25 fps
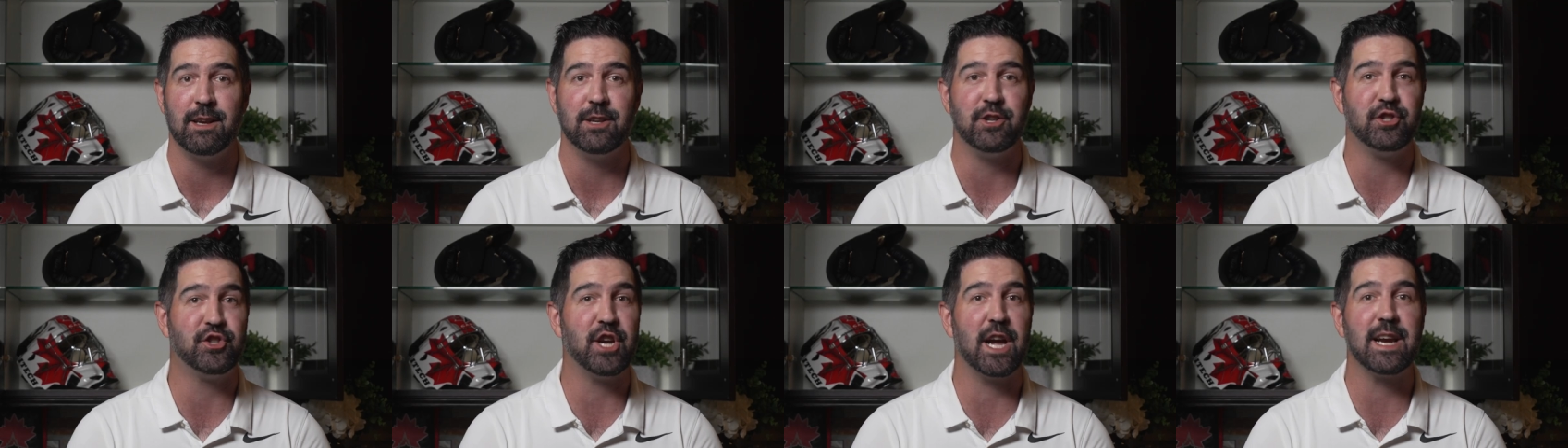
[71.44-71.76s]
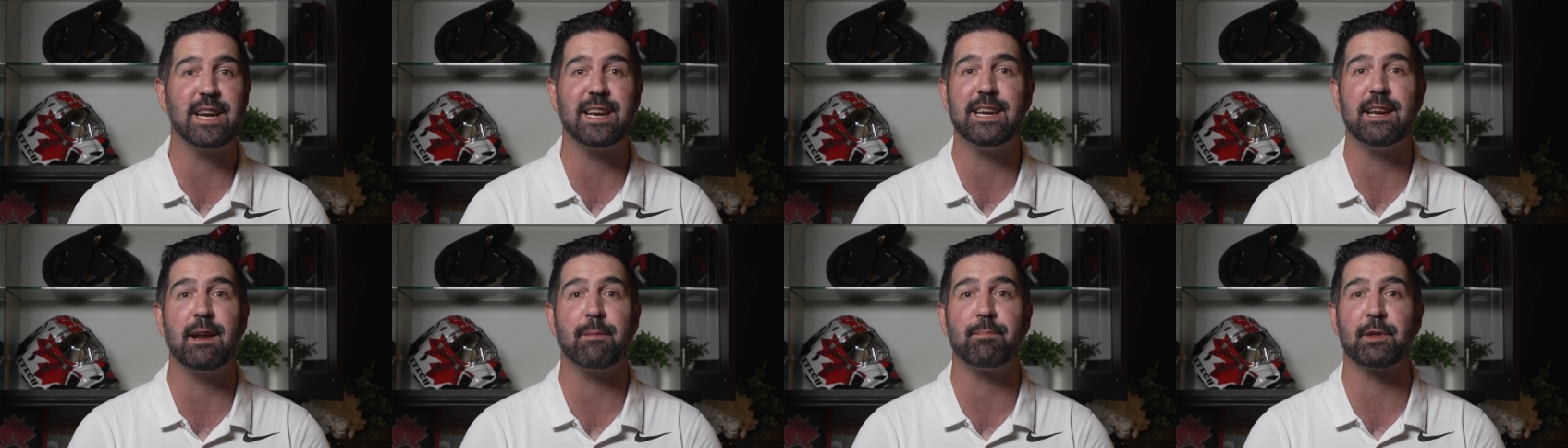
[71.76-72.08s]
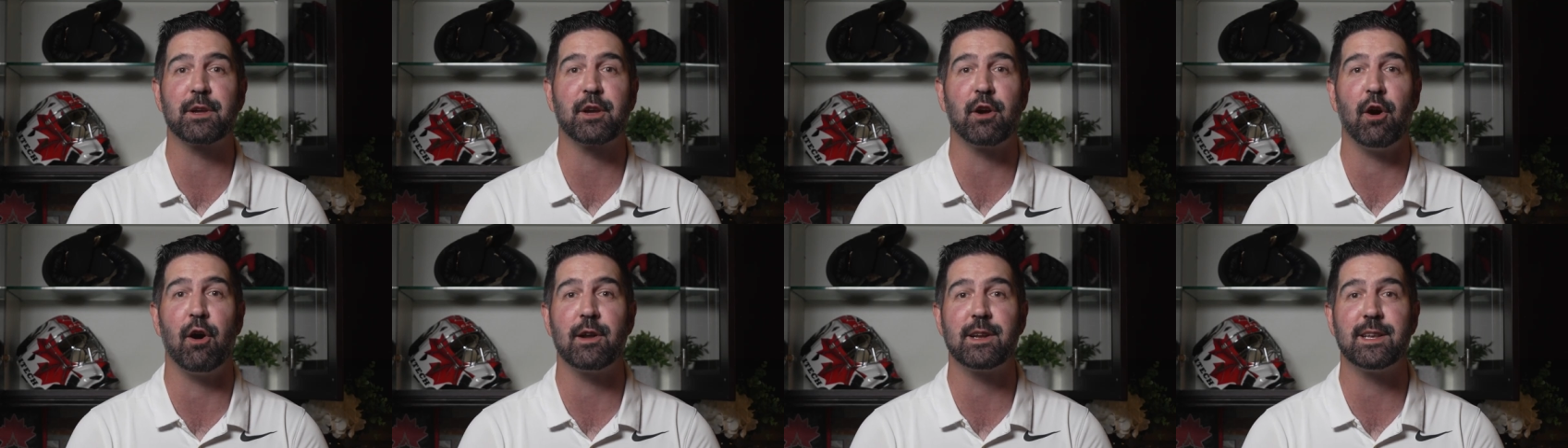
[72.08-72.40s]
Jetting up
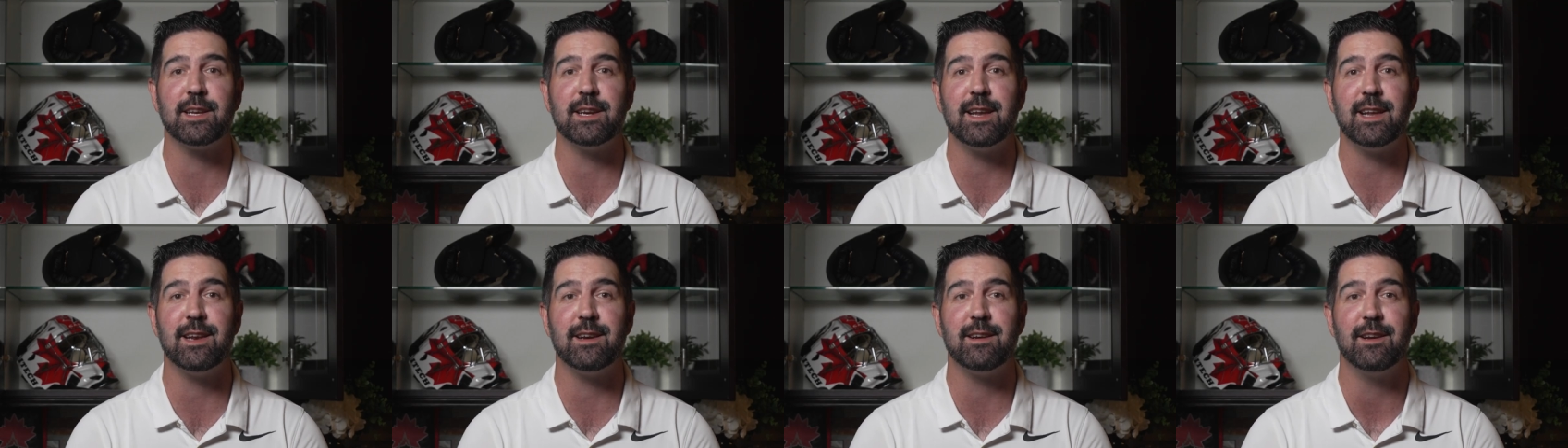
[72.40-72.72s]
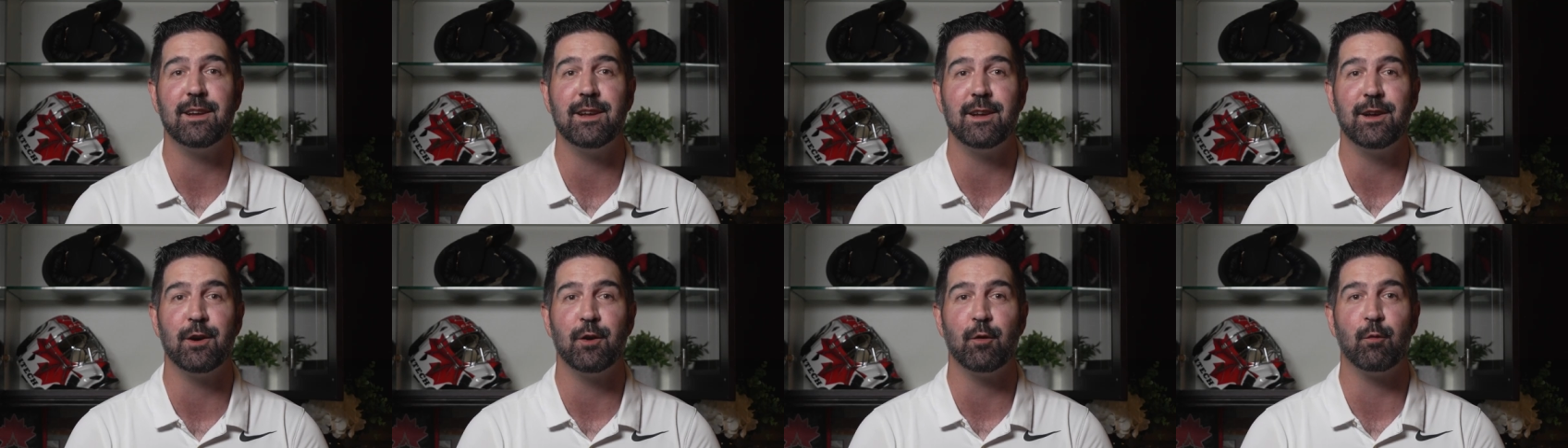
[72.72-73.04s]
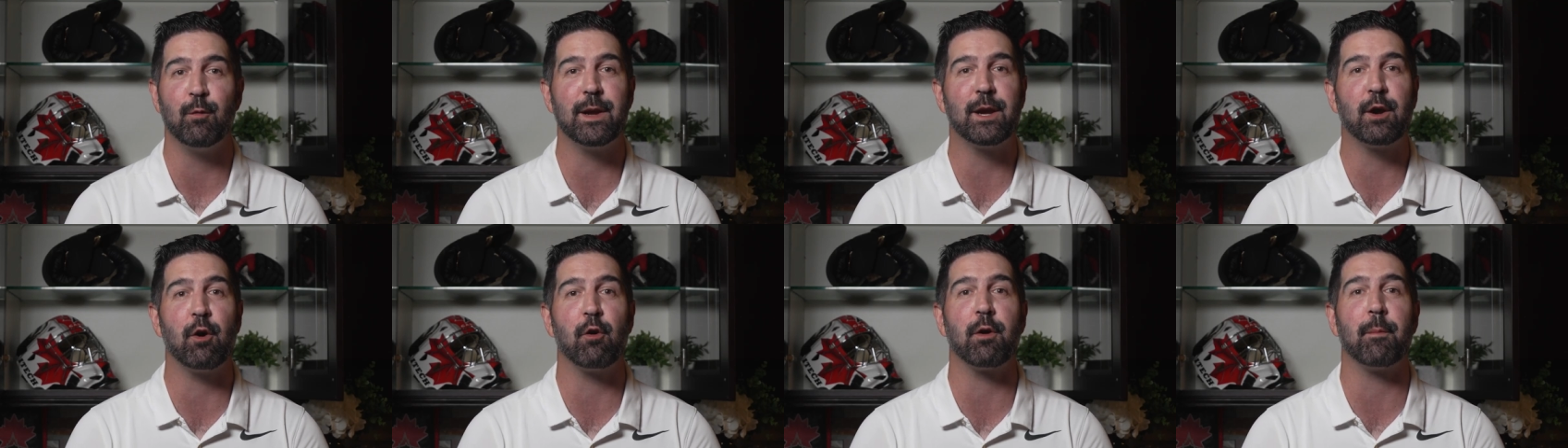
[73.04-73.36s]
the continent,
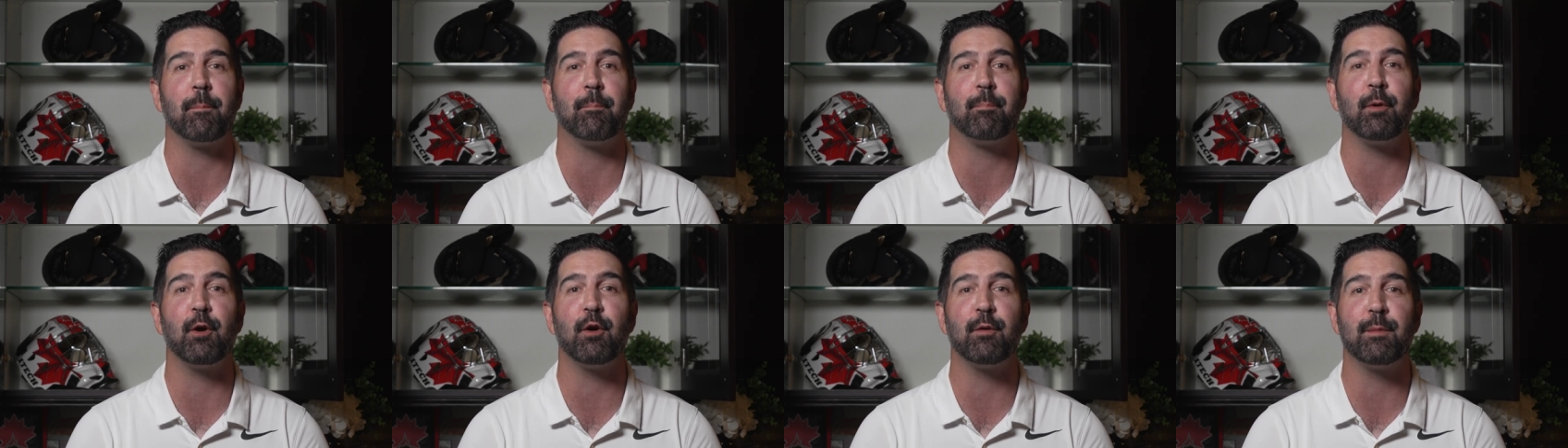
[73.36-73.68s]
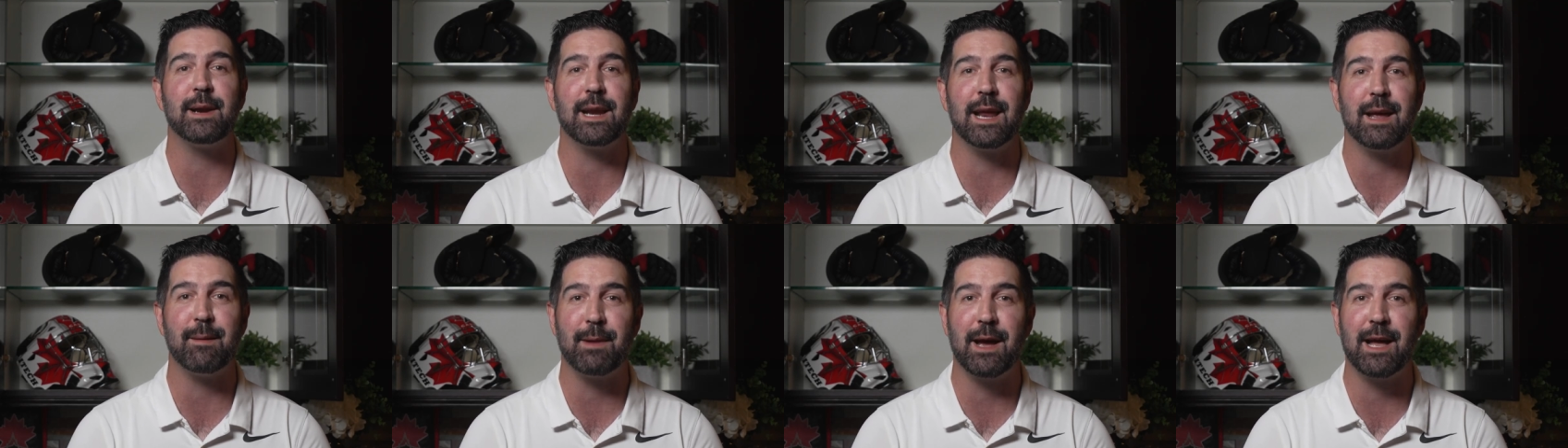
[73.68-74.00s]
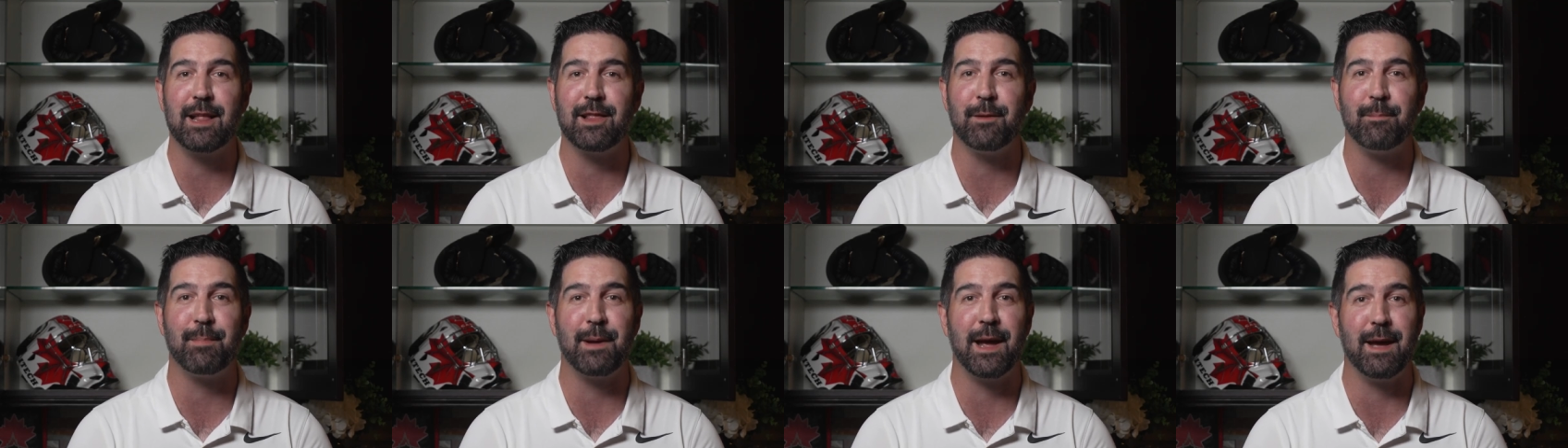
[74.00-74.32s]
we go to Birmingham,
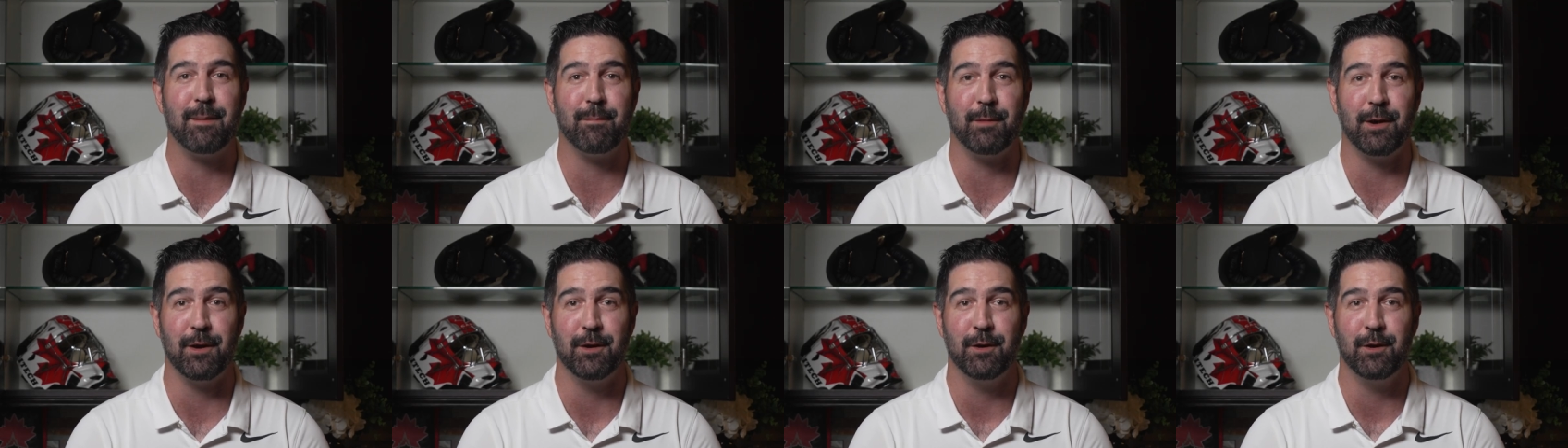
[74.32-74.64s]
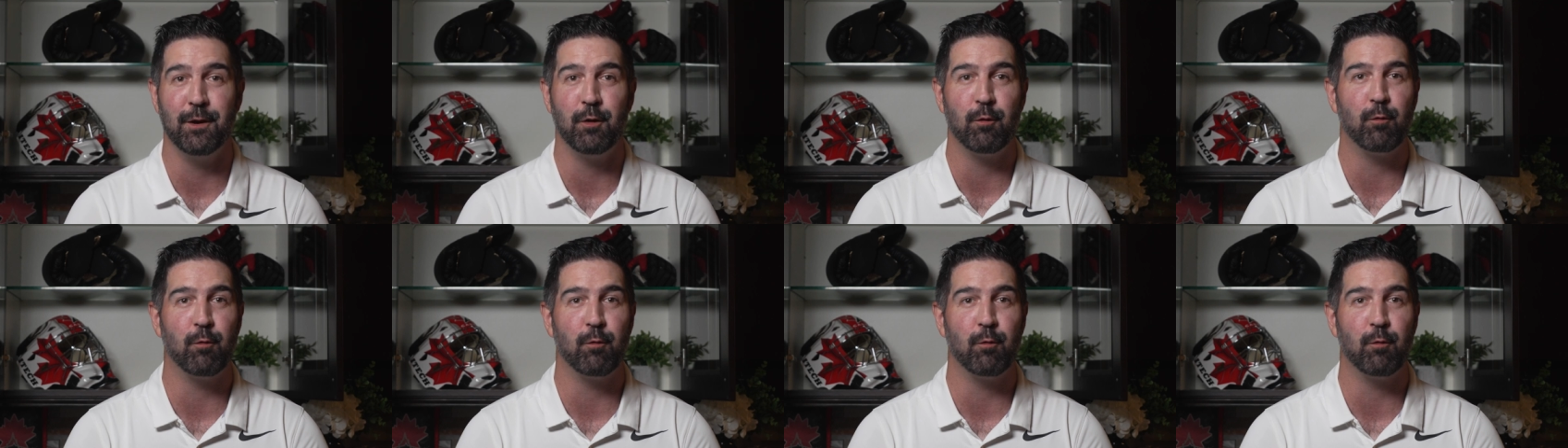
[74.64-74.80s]
Alabama,